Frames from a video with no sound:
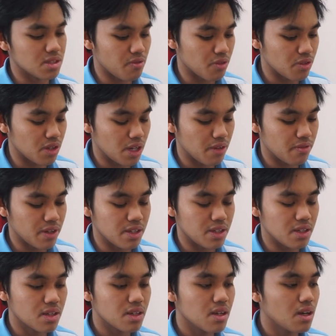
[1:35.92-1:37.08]
if you
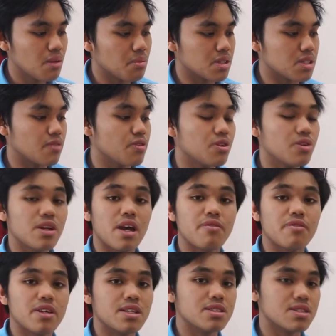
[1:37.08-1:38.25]
don't have
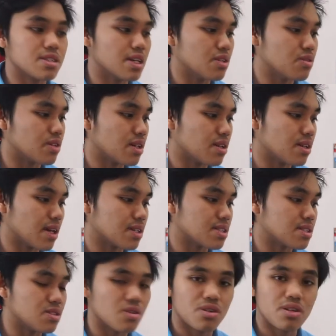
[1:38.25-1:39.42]
any internet, you cannot
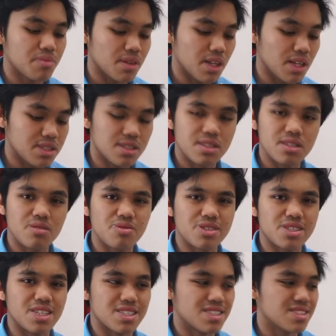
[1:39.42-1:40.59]
access your list,
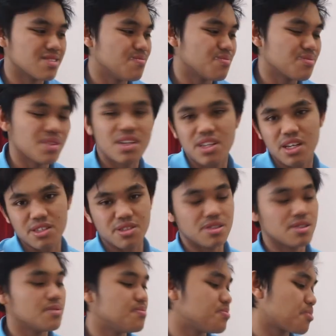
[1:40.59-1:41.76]
which is not good.
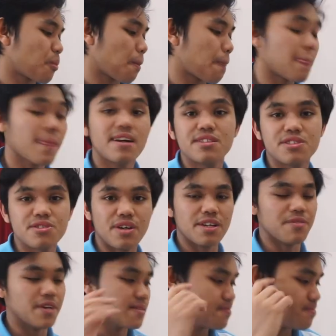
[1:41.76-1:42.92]
So anyway,